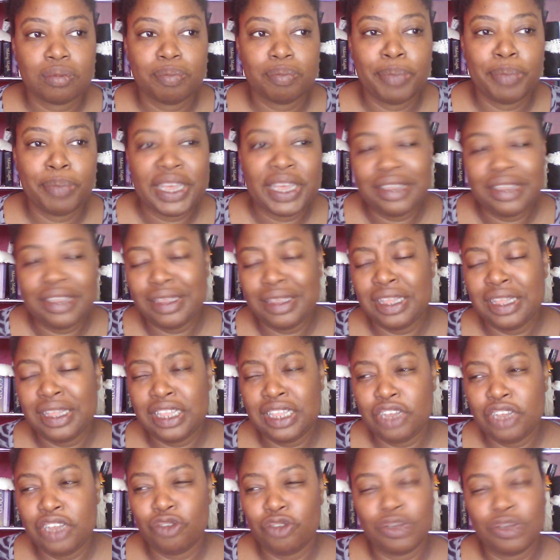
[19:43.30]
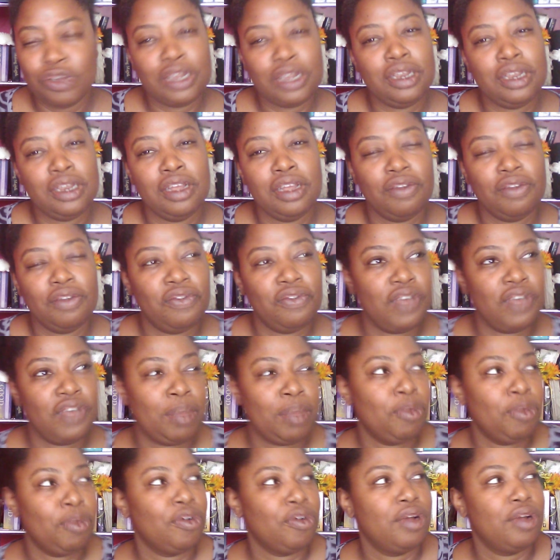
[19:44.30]
basically creating
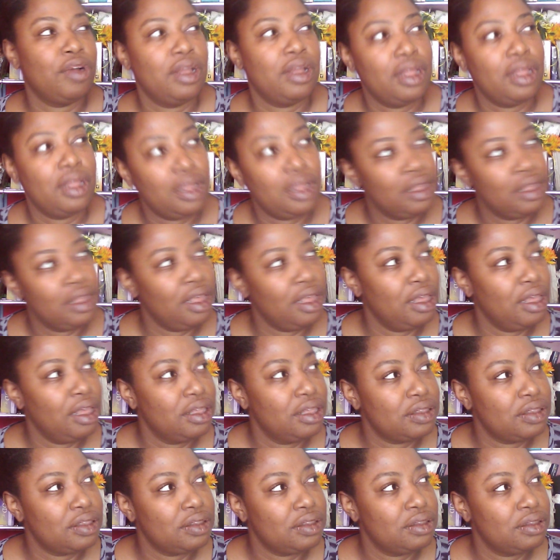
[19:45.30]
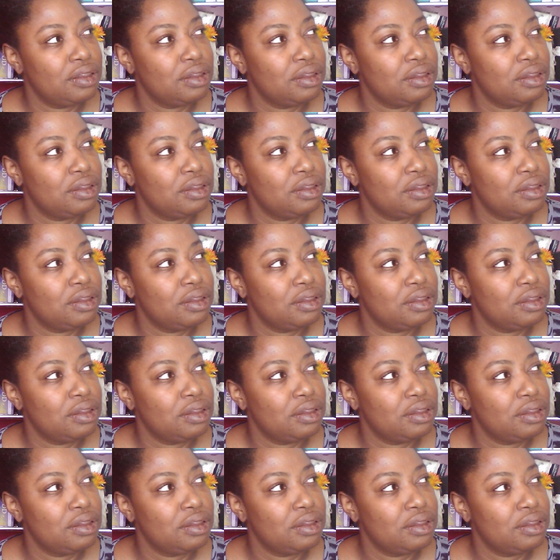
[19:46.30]
ephemera, I guess,